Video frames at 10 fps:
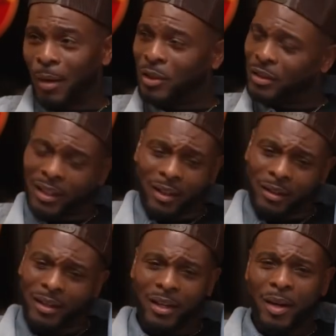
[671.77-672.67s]
I wasn't
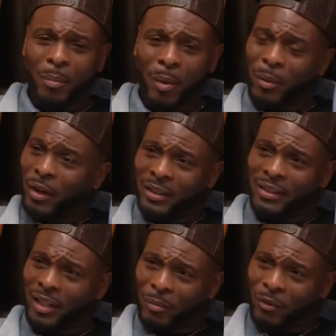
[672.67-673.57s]
telling my parents,
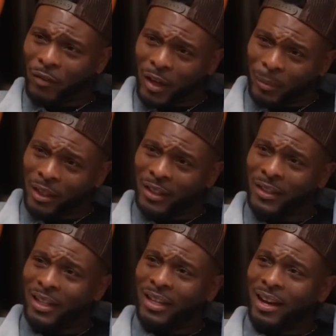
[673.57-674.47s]
telling my family
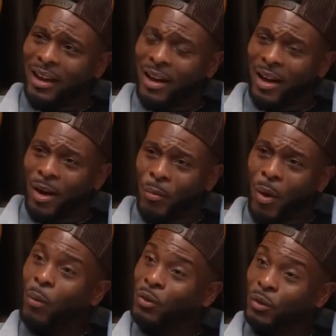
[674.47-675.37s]

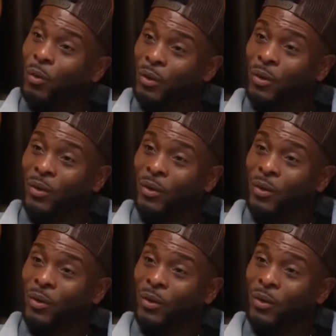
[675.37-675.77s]
what was going on.